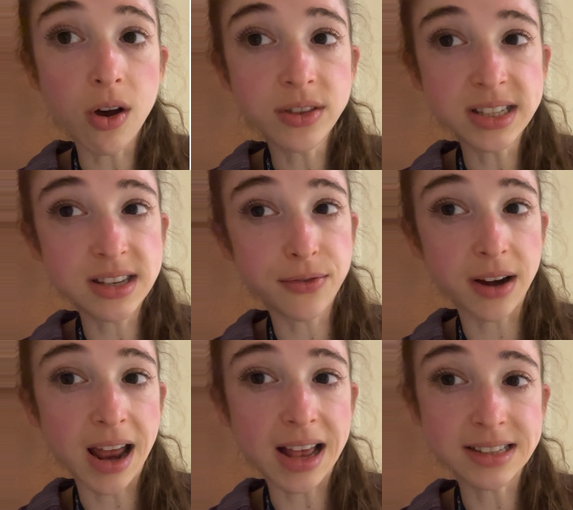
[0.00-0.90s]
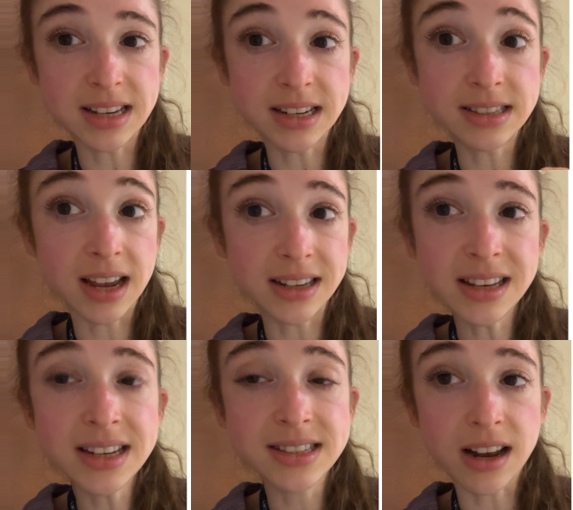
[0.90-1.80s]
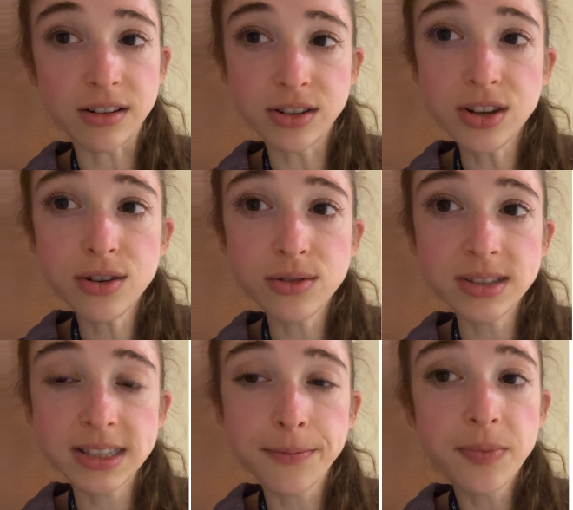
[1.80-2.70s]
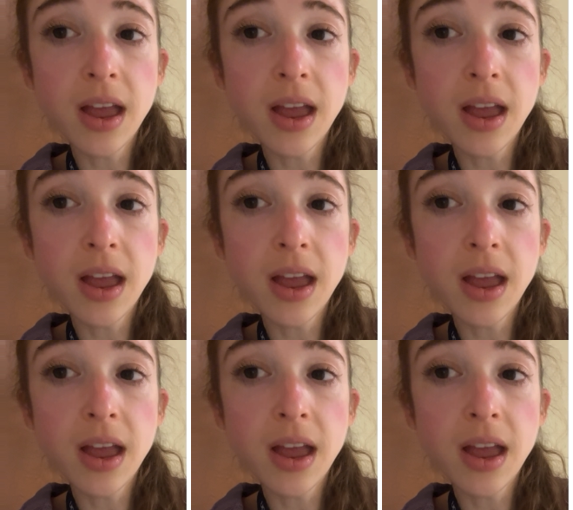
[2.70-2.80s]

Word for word: all these different assay techniques that are used